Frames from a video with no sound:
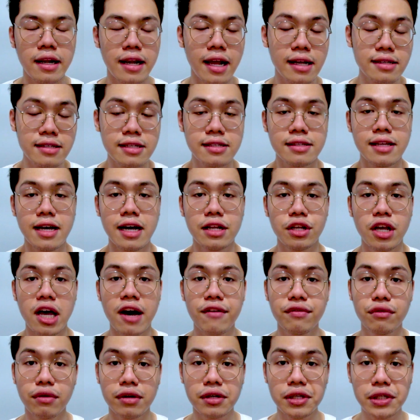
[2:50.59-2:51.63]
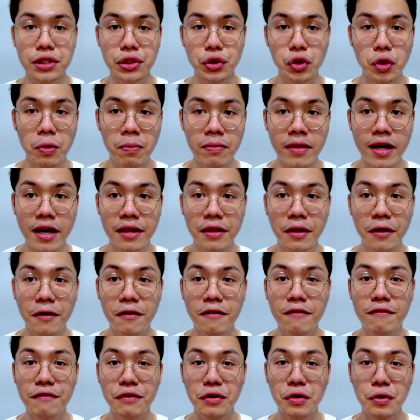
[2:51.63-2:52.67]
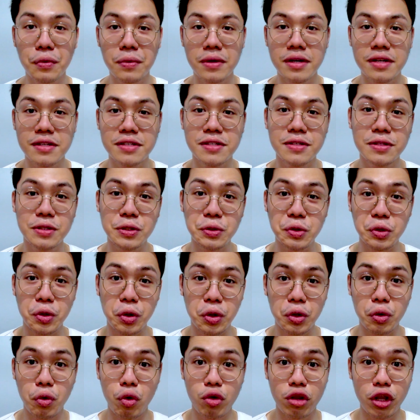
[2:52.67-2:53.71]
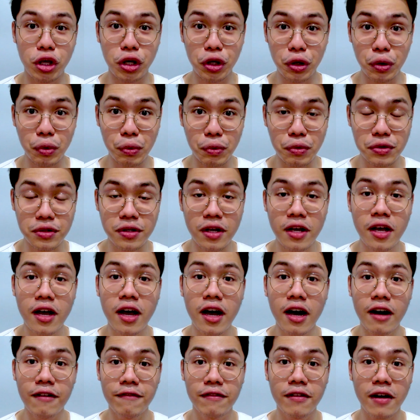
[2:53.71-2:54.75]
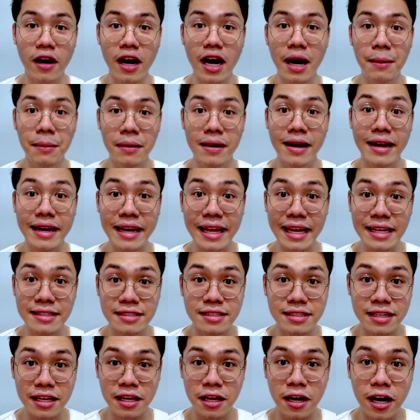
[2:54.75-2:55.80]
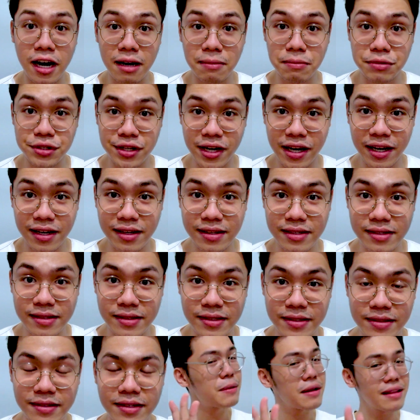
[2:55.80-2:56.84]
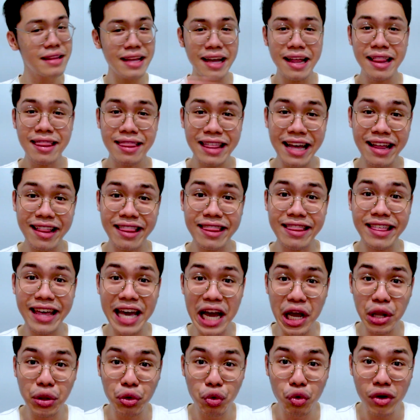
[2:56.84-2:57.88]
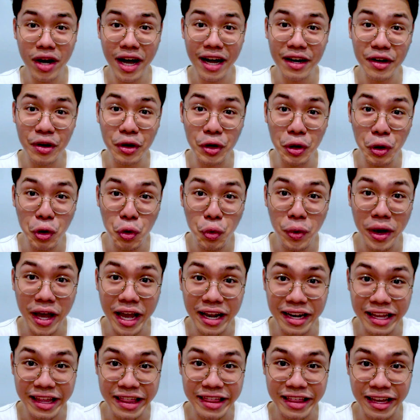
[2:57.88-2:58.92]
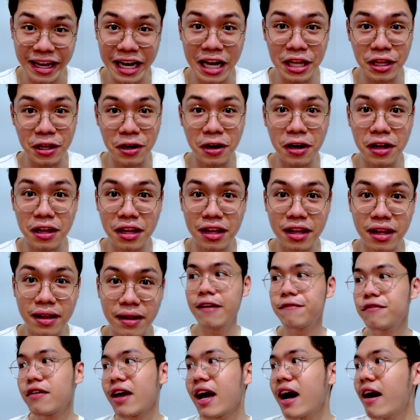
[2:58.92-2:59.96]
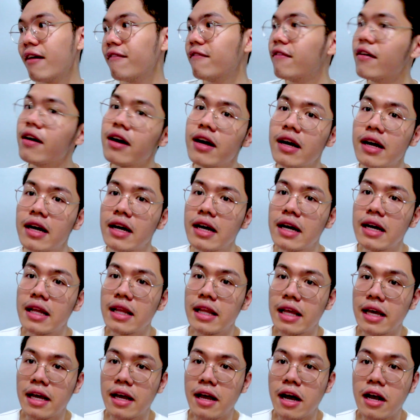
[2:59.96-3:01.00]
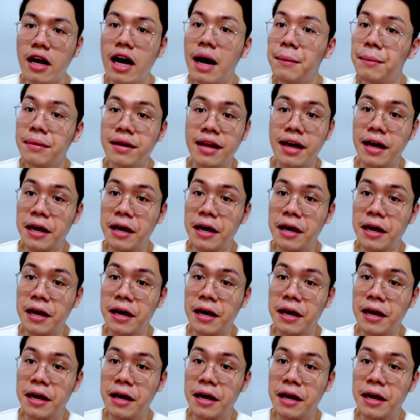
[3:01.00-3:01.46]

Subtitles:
Next is that you have to assume that your viewers don't know the use of common day-to-day objects. Pretend that they do not know anything at all. If you have like a common